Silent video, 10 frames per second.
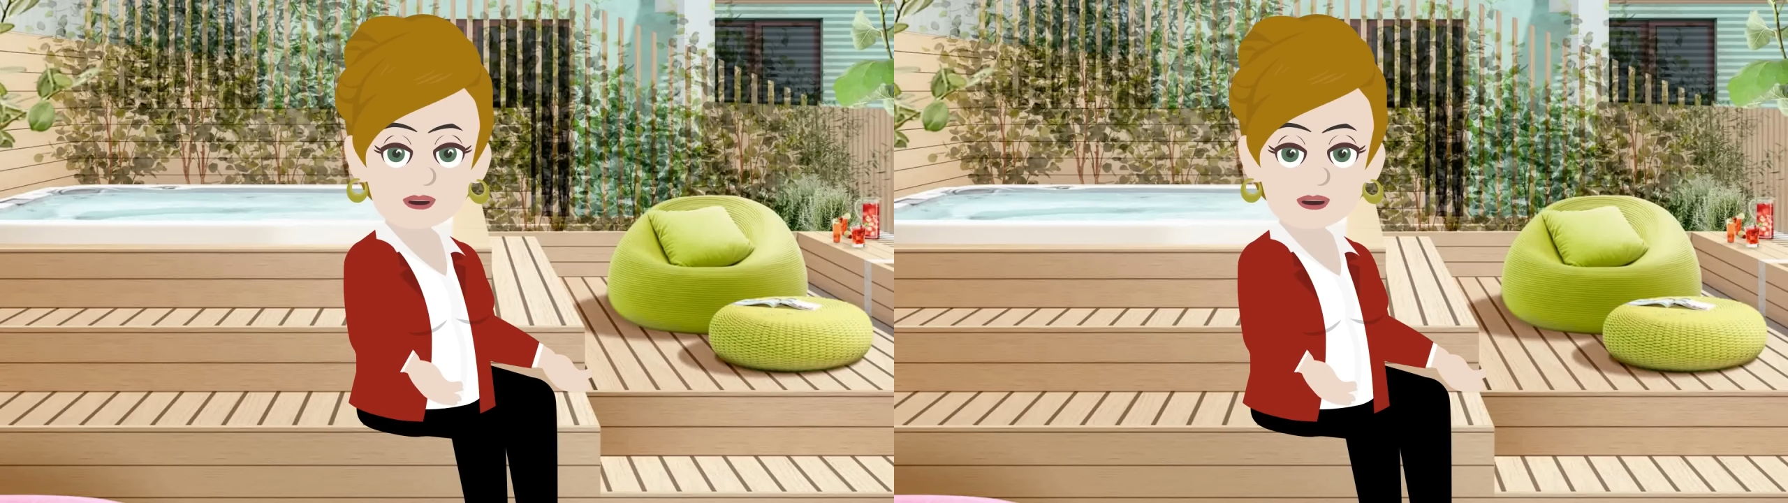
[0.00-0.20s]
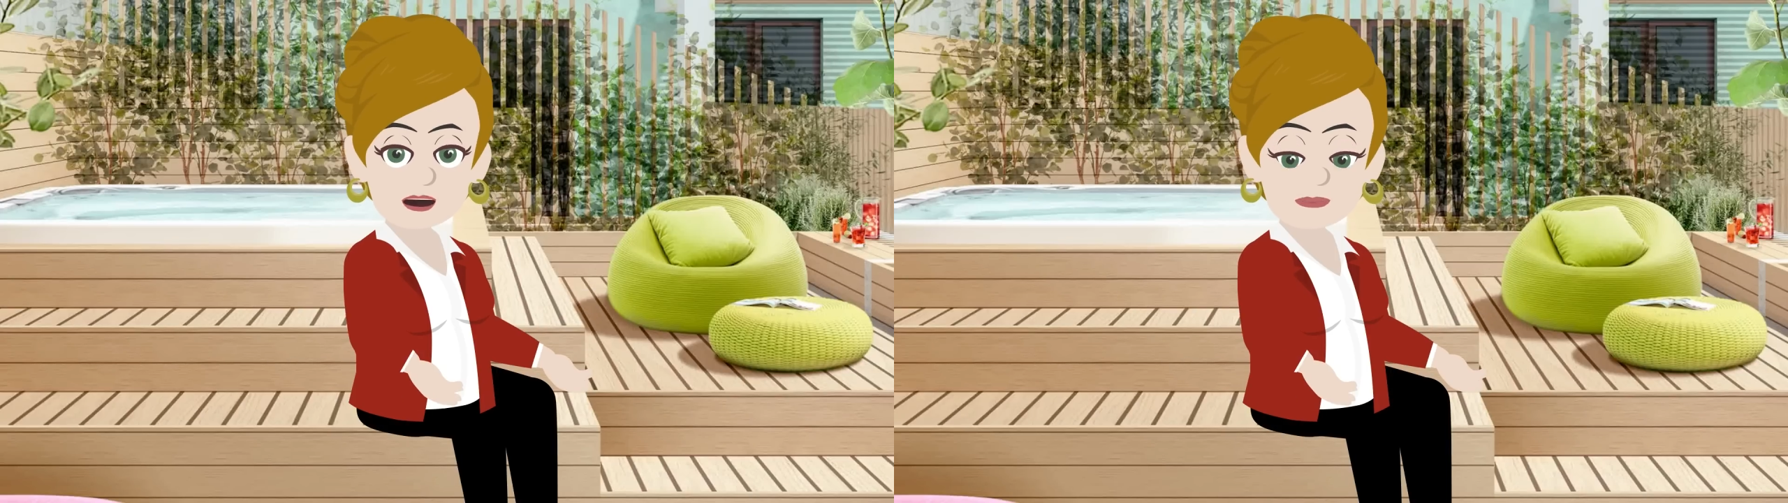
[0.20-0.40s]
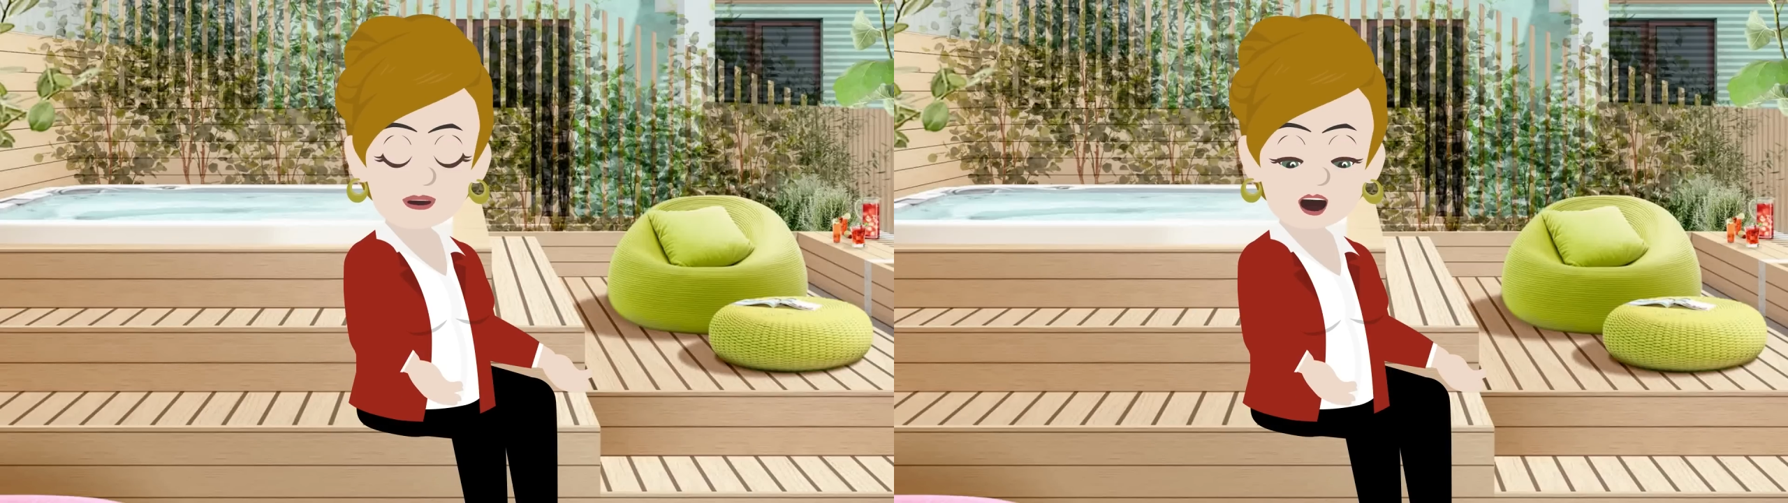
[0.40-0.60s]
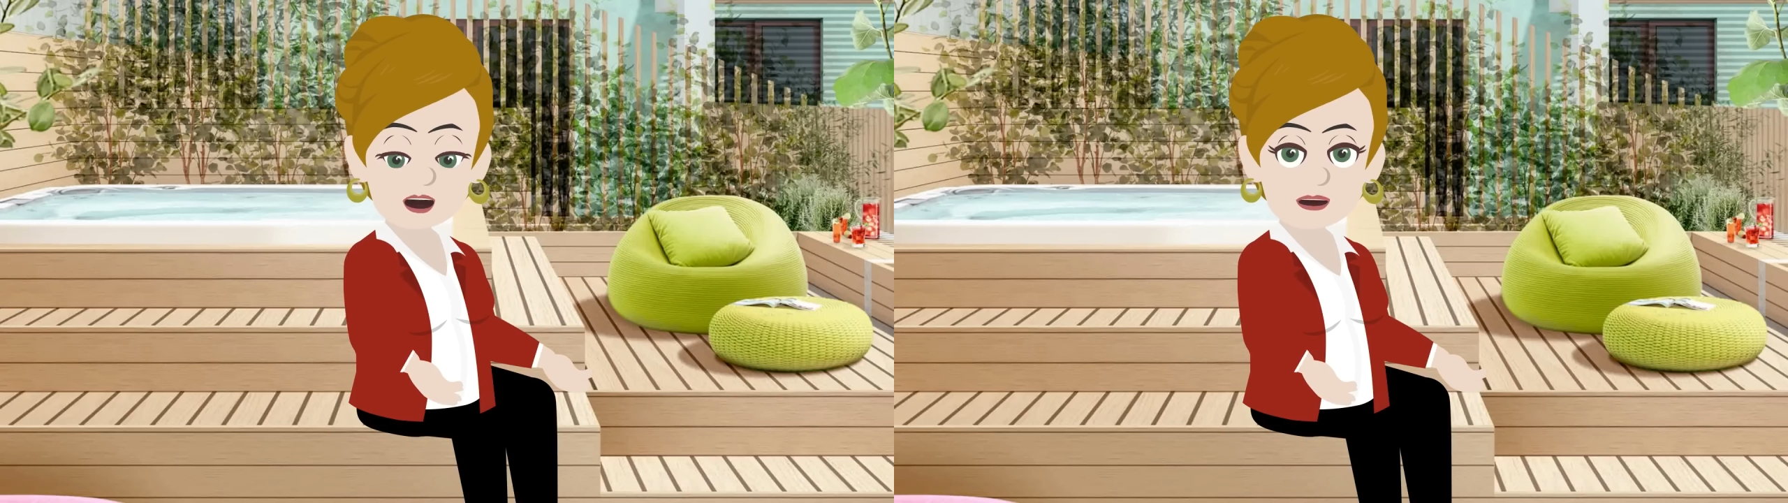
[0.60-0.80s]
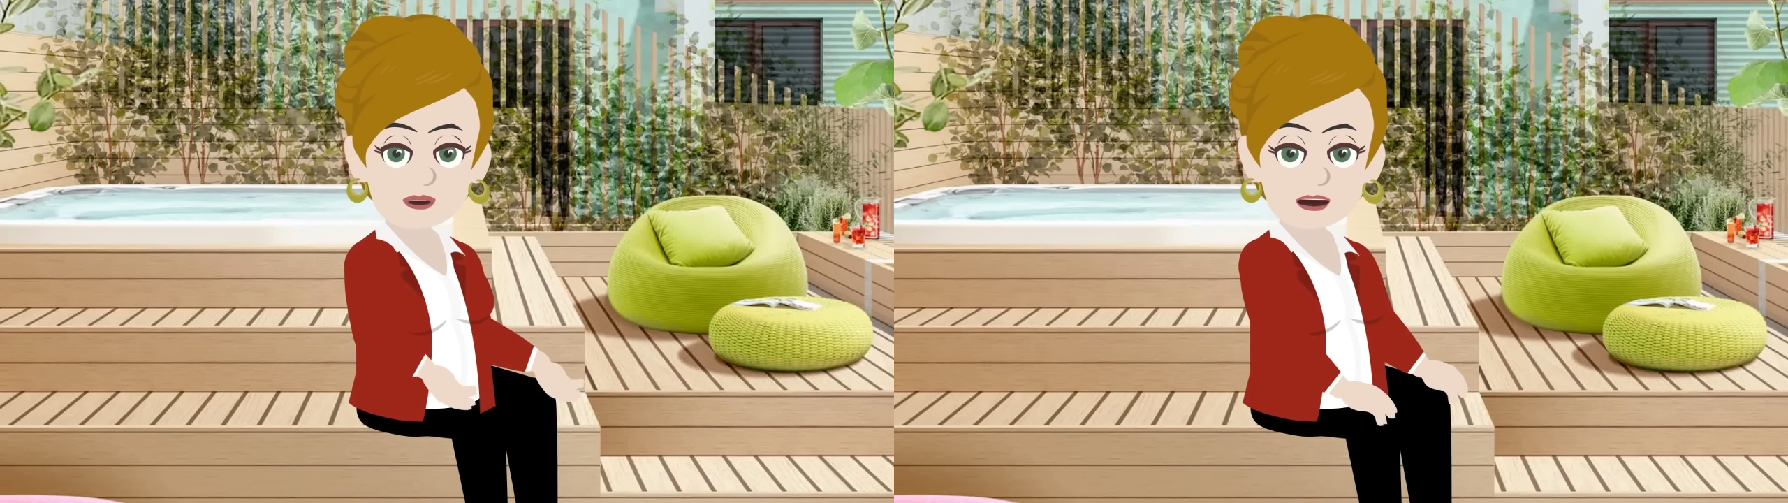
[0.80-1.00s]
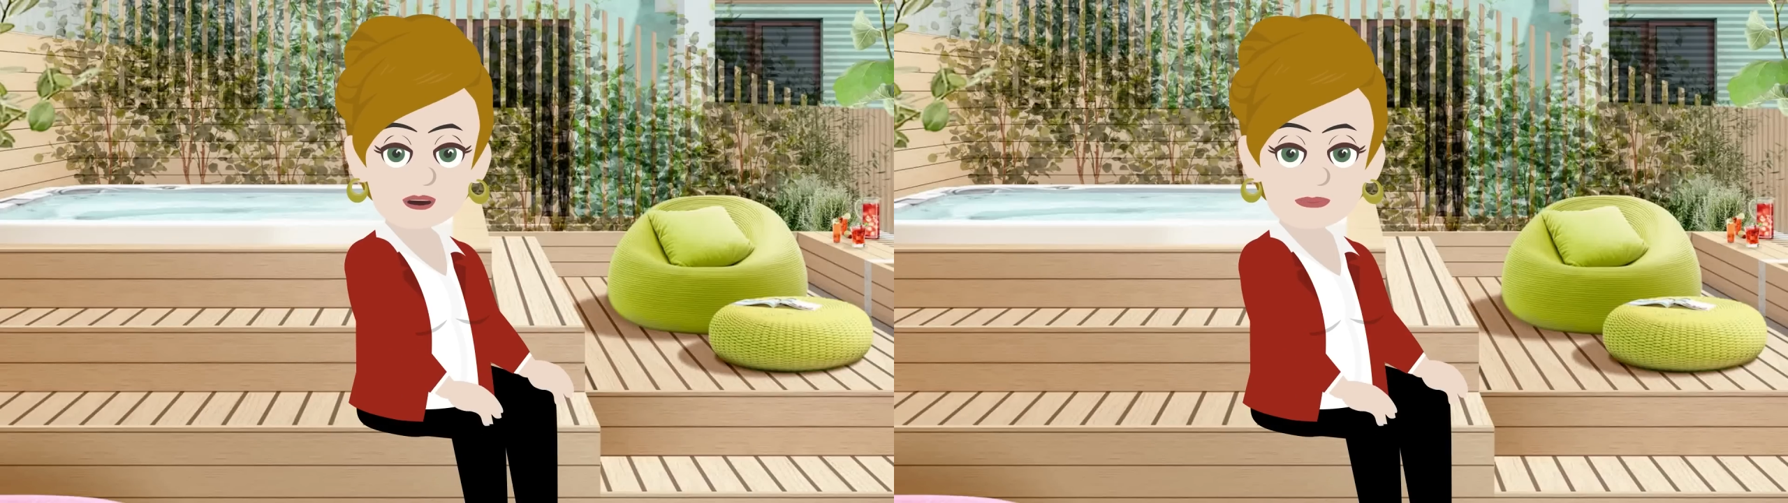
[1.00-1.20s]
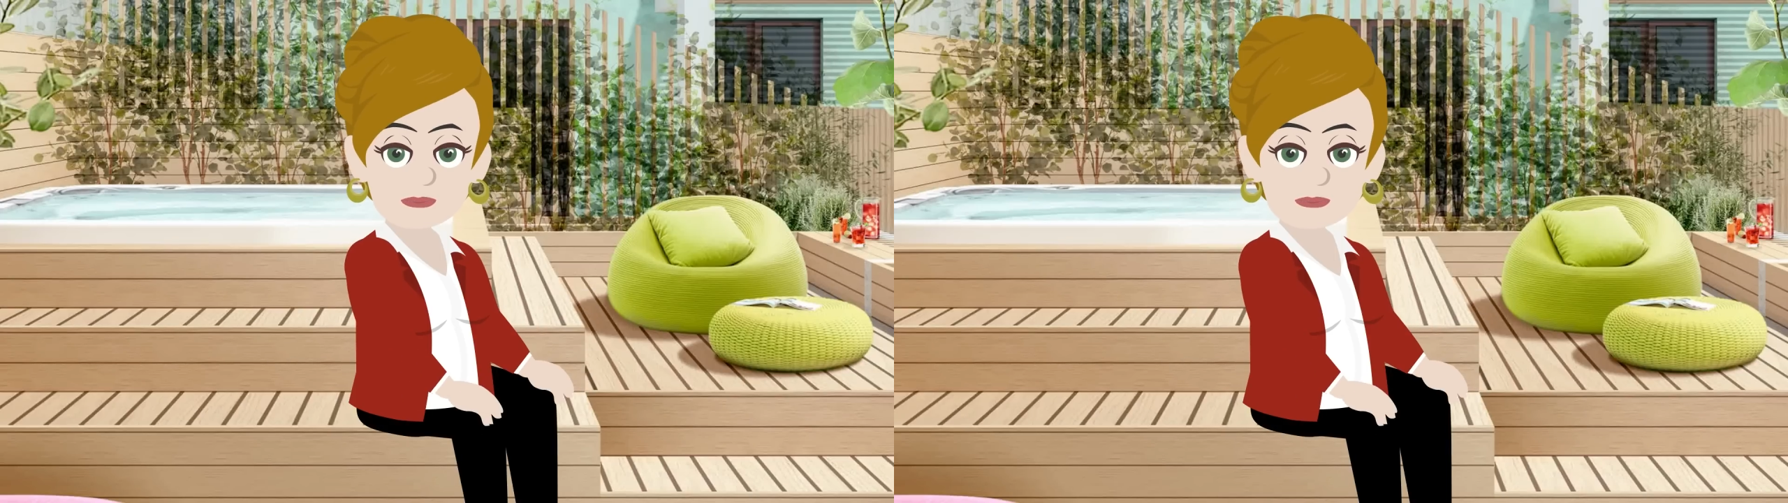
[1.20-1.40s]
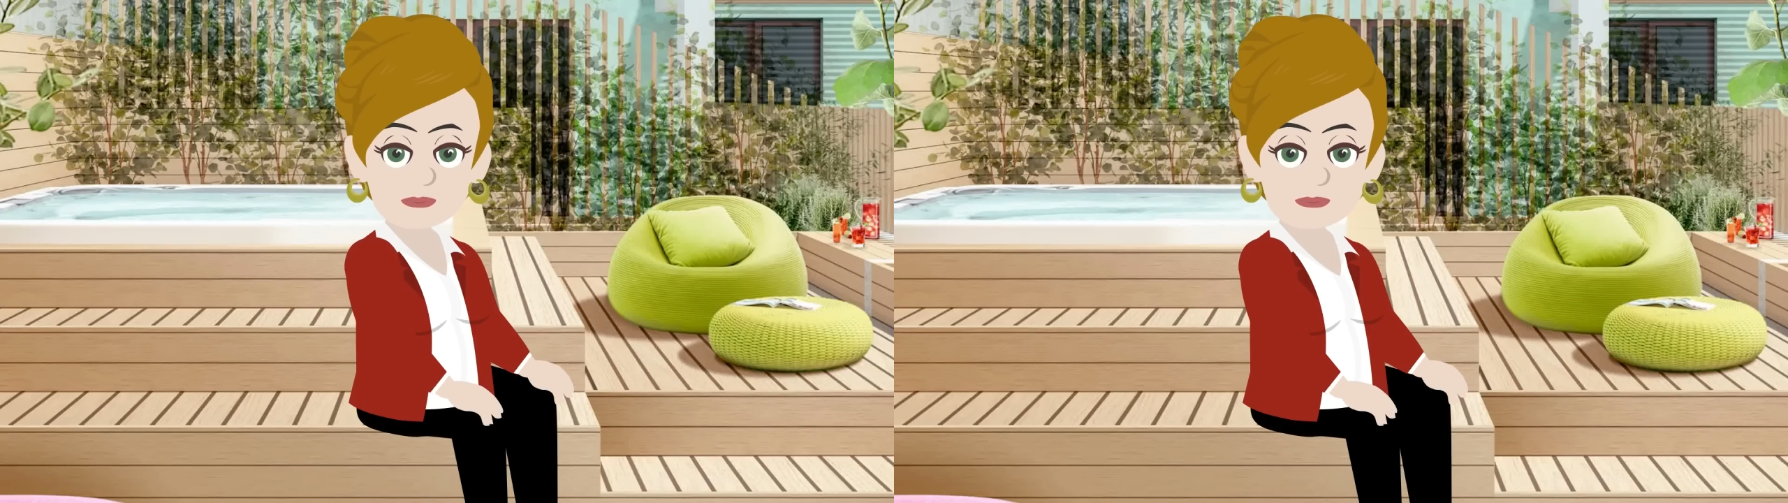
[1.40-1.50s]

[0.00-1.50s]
eventually manifest.